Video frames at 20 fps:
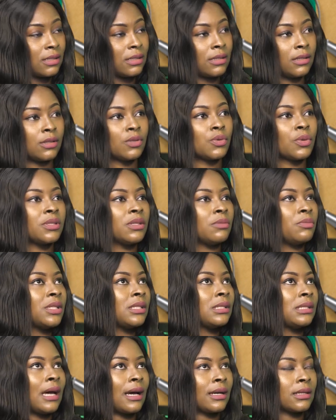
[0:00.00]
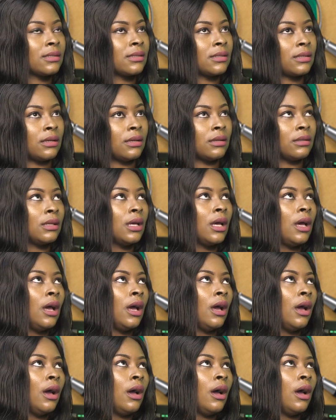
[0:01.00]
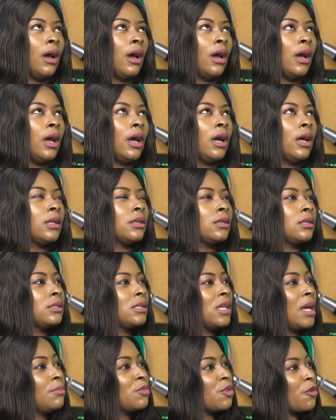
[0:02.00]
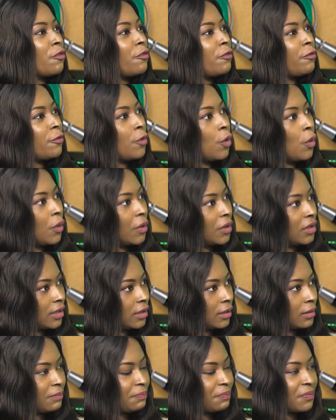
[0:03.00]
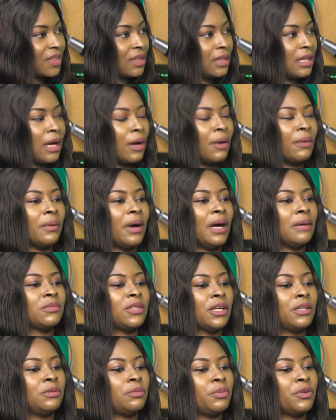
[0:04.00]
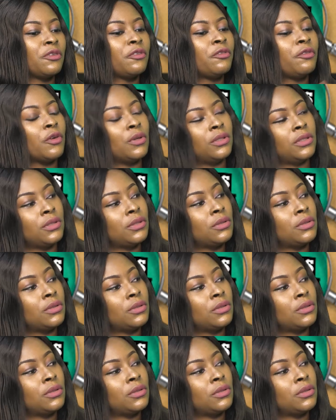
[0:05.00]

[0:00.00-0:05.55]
it, it was a bit taxing. And in terms of fun, now I'm trying to bring fun